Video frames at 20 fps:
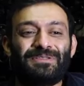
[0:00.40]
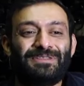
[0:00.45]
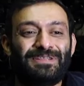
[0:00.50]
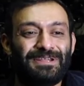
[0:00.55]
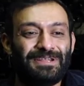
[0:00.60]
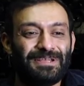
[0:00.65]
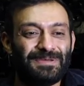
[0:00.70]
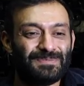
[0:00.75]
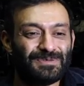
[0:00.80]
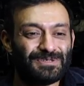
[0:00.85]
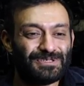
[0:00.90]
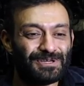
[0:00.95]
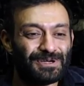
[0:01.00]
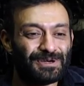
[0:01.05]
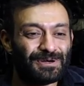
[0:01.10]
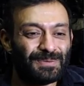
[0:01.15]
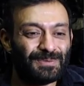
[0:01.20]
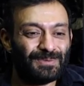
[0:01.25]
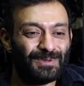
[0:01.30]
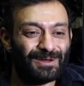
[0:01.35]
The name is
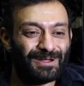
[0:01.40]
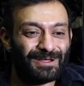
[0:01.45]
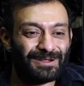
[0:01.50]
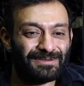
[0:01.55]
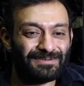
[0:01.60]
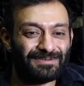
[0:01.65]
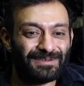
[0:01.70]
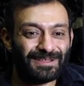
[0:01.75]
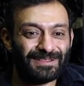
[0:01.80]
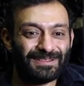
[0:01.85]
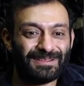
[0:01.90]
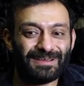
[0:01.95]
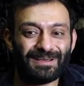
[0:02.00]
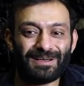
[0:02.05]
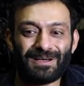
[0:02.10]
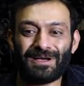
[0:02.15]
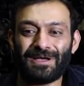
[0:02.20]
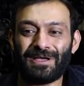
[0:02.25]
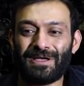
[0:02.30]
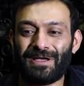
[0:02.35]
Sheikh Abdullah Naveed.
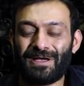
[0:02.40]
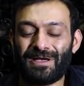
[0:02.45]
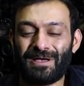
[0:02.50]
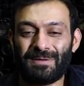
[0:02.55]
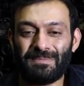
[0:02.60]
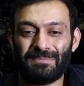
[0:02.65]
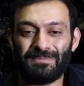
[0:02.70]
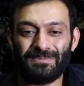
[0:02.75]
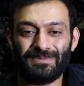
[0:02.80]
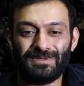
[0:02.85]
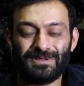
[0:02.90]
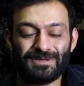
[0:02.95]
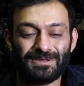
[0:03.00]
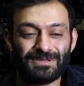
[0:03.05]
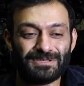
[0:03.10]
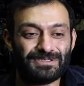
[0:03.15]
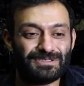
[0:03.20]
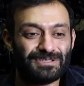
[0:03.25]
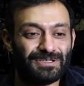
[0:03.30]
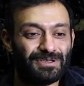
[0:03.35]
I am
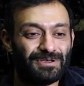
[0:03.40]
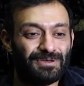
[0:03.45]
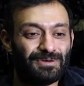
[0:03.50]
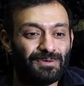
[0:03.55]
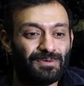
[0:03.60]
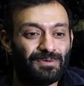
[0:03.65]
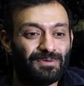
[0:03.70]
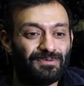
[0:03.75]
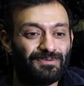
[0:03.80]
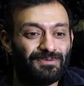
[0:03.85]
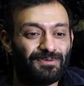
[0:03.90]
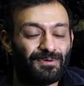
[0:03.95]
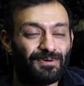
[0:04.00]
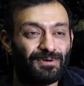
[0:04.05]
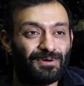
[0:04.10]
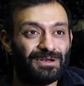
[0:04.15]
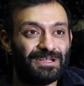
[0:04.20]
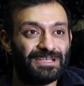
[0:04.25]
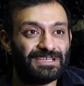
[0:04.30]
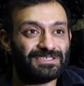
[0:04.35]
the CEO
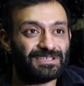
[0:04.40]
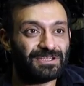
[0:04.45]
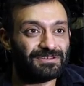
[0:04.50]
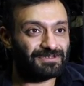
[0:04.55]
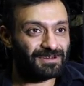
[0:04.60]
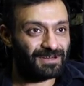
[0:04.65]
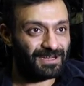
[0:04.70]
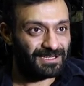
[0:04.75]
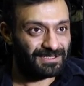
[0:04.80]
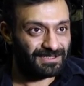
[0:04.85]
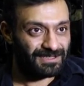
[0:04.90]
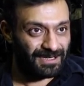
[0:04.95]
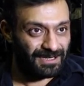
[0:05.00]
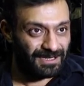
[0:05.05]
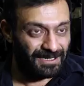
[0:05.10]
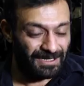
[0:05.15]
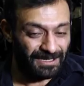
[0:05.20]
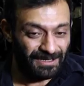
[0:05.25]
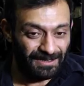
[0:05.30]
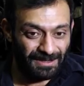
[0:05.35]
for Decentralized
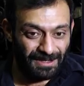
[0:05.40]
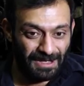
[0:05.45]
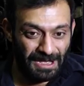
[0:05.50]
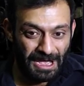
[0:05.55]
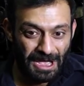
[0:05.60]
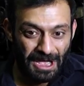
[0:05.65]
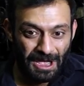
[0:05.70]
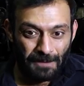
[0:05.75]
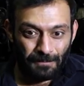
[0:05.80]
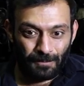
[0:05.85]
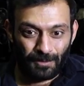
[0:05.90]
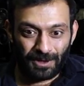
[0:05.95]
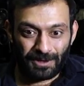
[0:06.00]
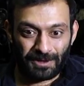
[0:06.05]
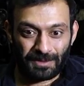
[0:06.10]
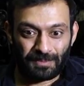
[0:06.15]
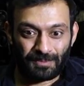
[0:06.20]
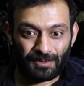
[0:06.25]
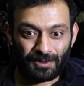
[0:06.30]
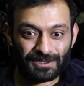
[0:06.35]
ID. We
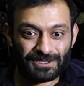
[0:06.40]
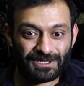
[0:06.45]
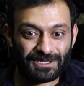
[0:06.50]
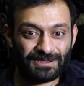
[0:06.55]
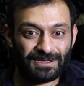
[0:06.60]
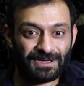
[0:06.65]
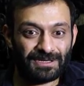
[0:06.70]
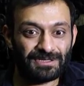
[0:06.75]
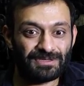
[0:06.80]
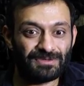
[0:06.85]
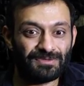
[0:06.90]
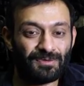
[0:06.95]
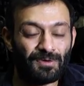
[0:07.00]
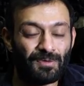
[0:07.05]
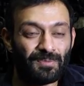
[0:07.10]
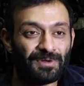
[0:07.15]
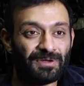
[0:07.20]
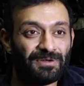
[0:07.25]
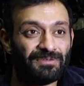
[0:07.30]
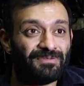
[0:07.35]
are a project that is
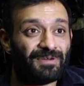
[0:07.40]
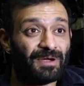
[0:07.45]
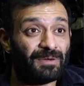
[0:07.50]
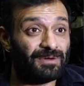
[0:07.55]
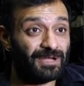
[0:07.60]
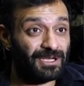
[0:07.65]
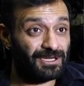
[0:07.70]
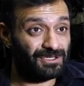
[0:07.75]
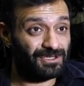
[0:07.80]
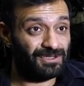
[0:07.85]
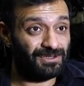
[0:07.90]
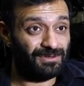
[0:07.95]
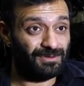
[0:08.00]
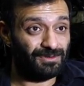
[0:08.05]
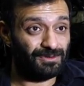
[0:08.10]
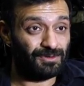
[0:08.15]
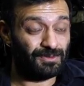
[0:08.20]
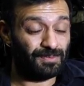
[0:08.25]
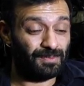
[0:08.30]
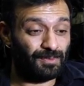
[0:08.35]
forming a foundation
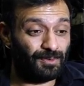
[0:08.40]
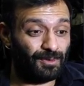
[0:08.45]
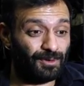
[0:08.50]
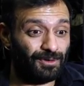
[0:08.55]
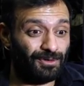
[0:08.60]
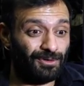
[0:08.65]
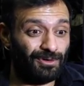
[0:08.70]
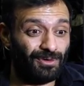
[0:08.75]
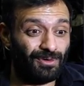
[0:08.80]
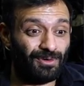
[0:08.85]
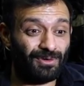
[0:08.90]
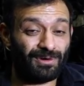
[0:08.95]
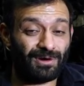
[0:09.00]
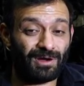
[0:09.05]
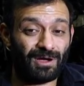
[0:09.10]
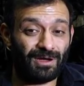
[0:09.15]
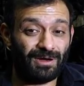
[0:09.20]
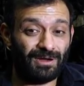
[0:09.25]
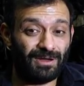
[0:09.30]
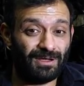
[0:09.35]
to put your
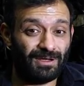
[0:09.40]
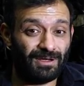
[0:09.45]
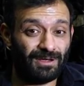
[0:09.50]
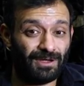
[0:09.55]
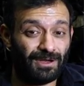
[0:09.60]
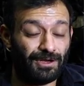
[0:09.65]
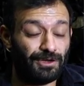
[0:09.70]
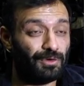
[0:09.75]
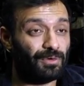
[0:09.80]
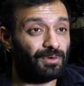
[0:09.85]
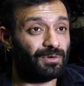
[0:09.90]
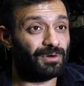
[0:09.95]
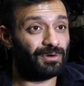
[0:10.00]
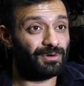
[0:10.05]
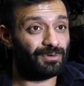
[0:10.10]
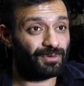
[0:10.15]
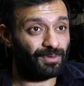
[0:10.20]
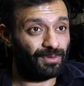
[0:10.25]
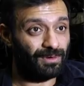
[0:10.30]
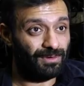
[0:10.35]
ID in your
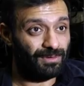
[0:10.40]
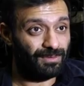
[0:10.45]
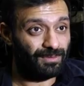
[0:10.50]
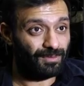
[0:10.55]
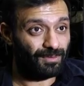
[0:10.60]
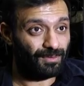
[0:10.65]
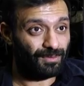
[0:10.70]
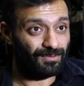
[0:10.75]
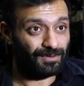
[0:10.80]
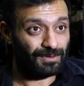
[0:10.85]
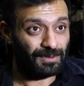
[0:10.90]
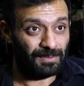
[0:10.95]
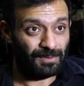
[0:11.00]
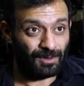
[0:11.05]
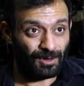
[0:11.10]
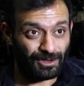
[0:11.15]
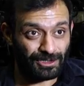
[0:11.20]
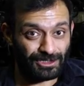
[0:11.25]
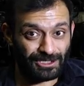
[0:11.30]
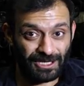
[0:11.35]
control over the
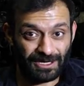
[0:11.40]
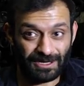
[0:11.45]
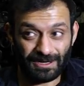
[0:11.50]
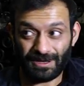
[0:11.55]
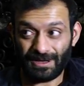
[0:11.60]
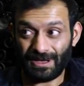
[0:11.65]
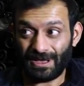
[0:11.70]
blockchain.